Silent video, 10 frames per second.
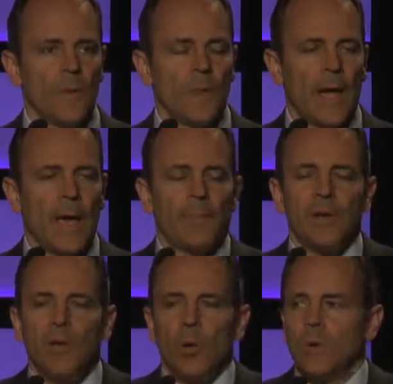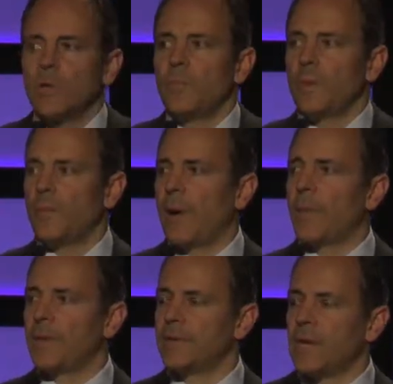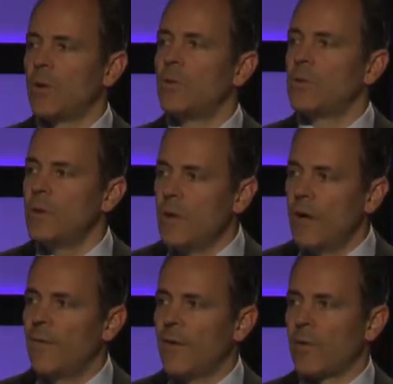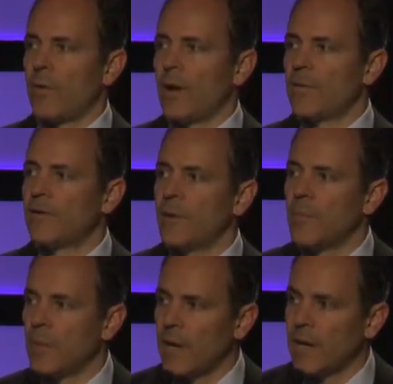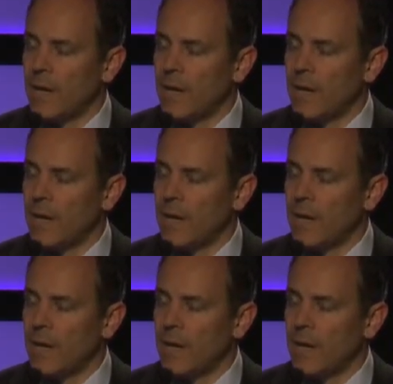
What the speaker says: I happen to know a little bit about this. I own a fair amount of timberland.